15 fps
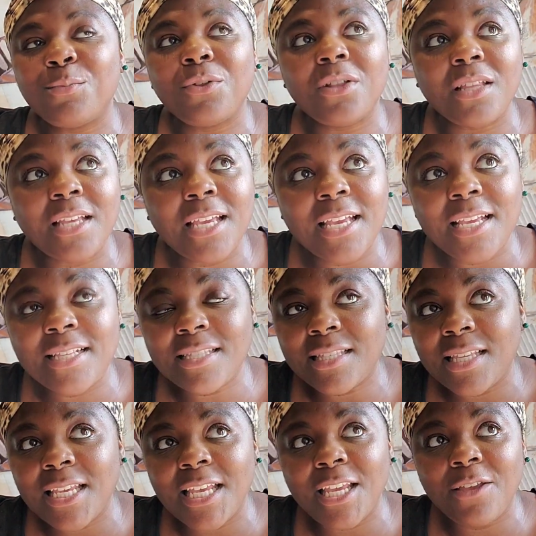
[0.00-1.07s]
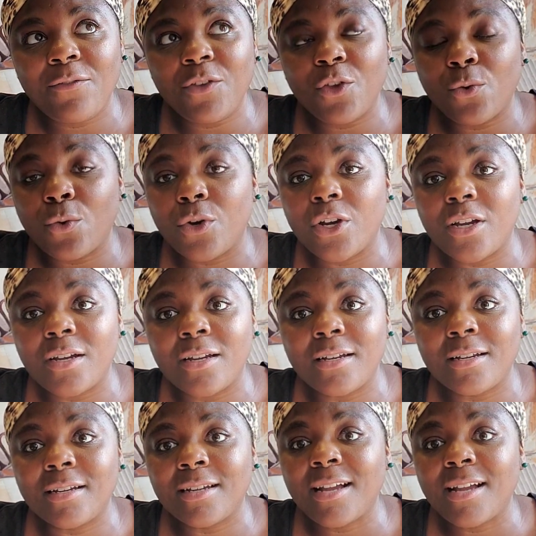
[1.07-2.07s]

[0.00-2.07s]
please leave your